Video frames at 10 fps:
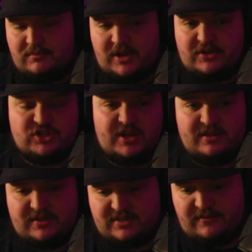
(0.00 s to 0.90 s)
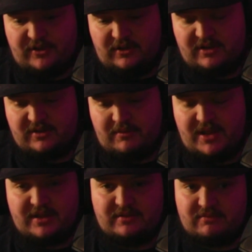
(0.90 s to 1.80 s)
And she had the stuff all locked
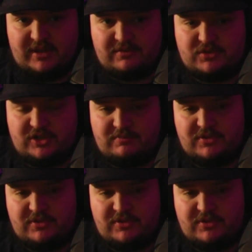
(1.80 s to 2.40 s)
away. Like, she